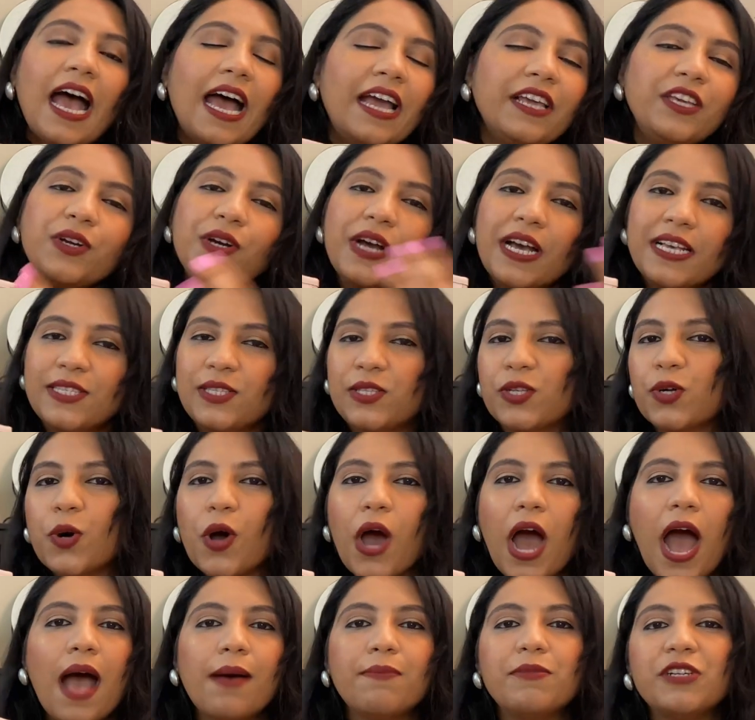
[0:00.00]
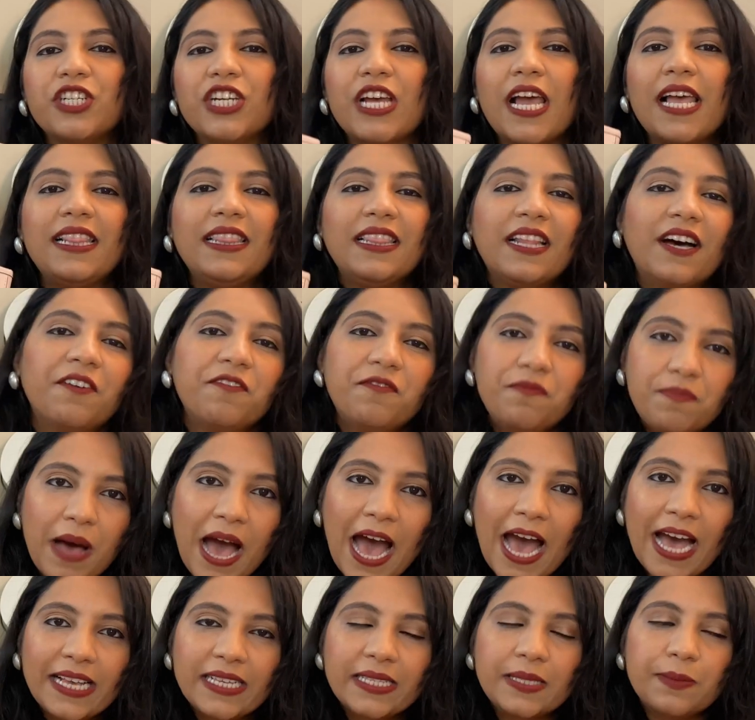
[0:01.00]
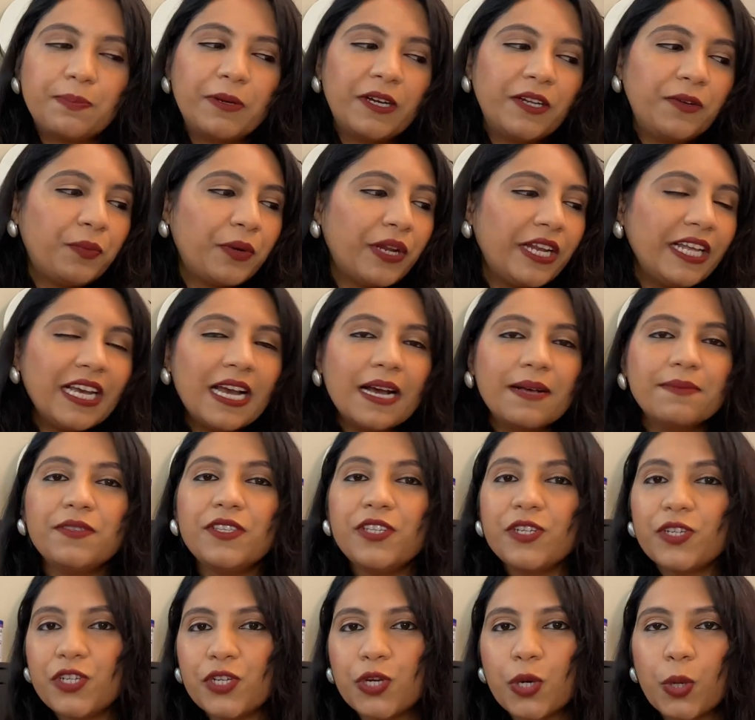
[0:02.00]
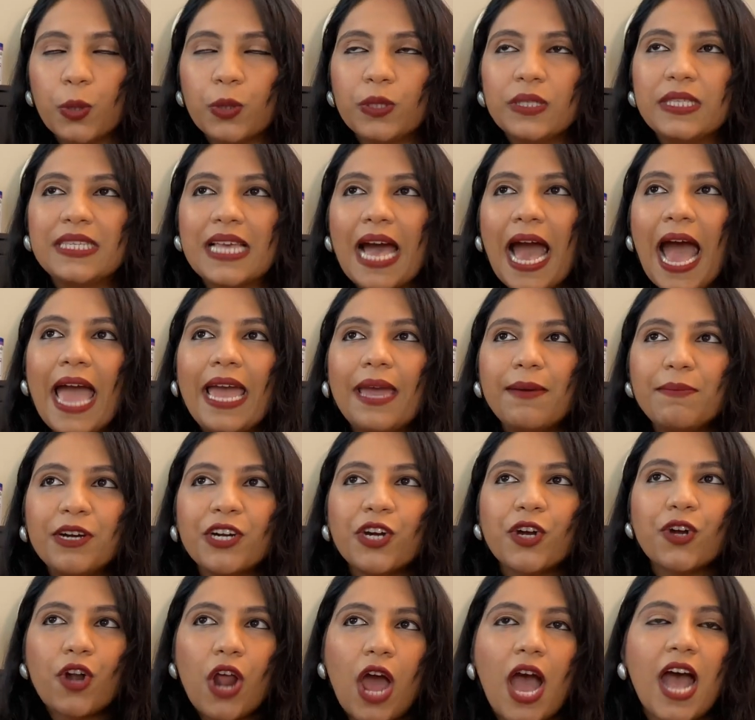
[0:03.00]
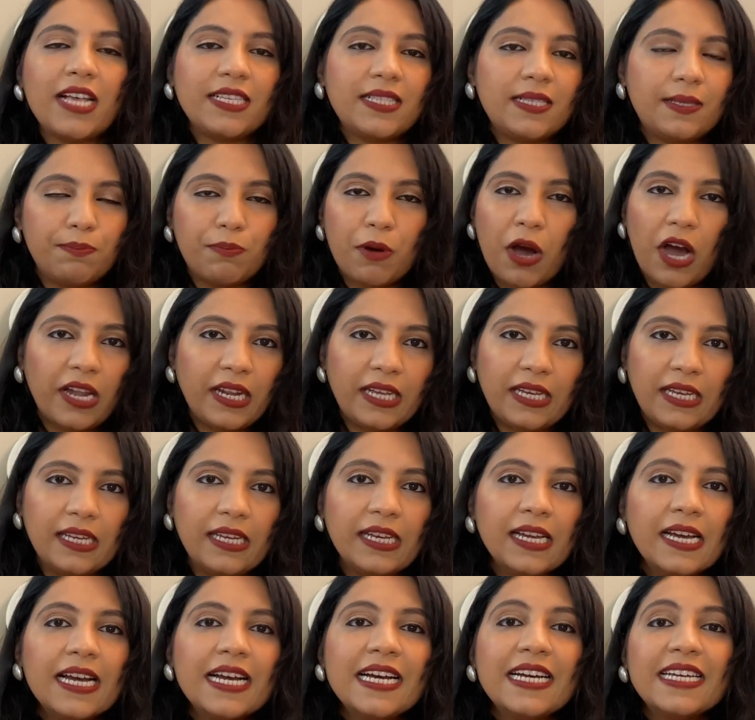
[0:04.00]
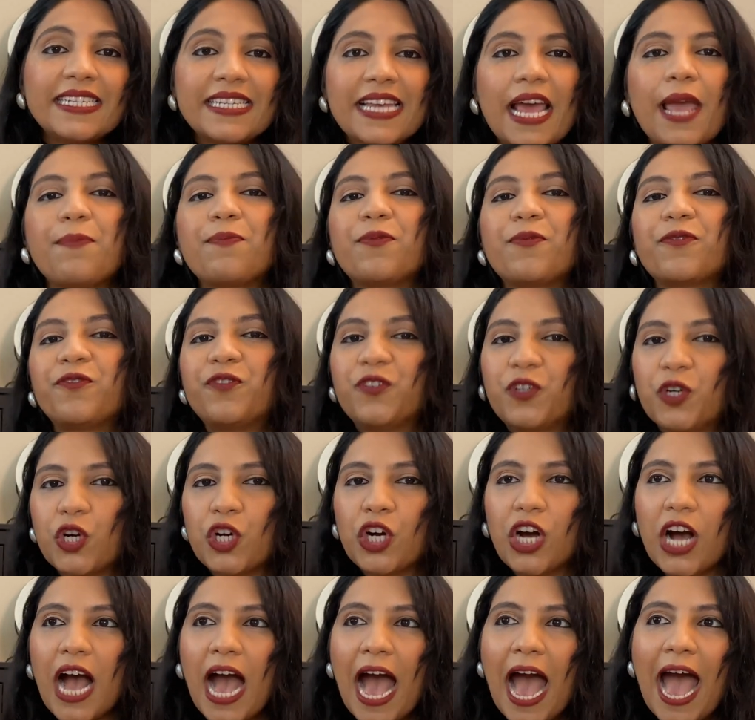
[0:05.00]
you guys know how much I love bags, but when it comes to totes, I am a crossbody type of girl.